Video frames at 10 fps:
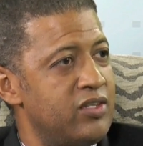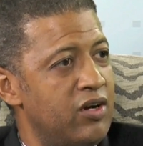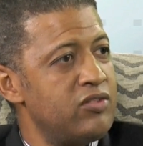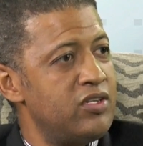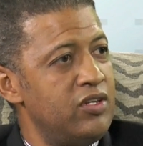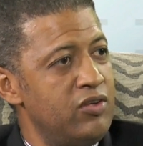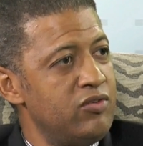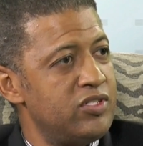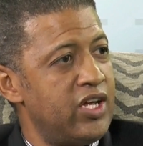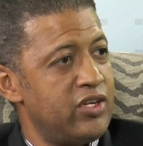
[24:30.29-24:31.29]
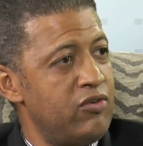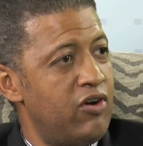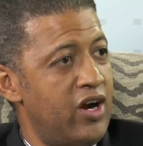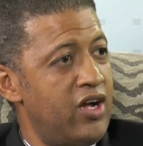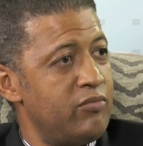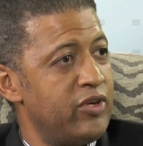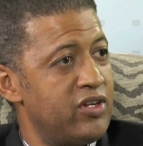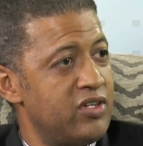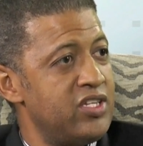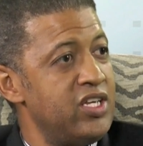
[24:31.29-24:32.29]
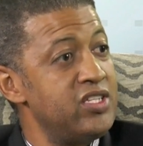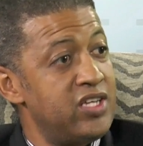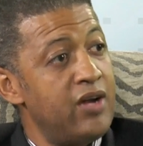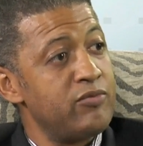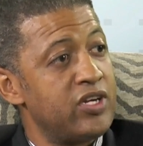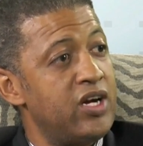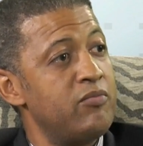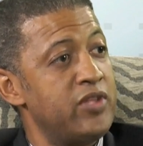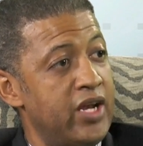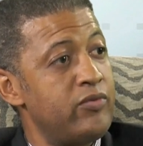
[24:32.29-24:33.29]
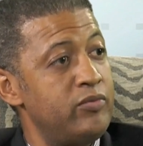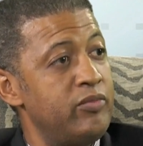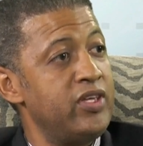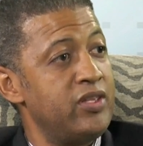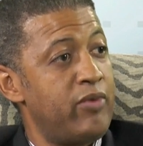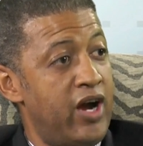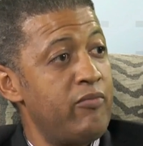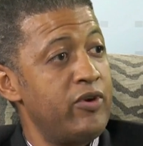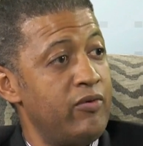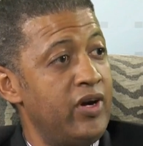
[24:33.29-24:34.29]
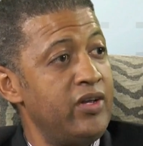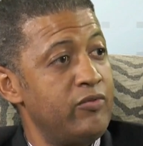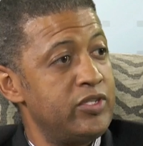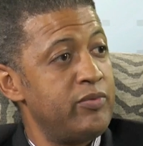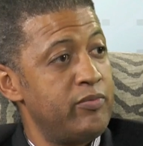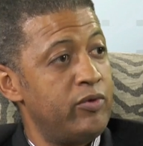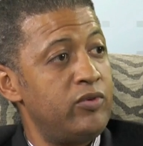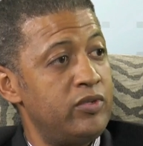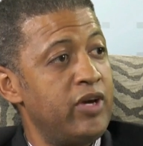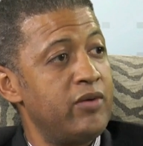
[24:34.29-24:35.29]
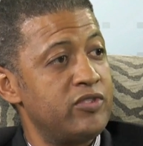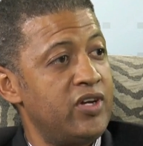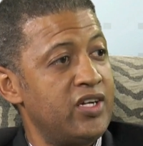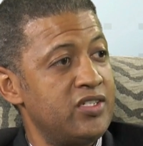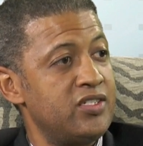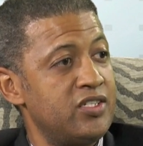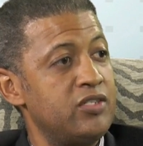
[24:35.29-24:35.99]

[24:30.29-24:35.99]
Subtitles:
don't lose that URL, because in time to come that will be the primary way in which people will be able to access us.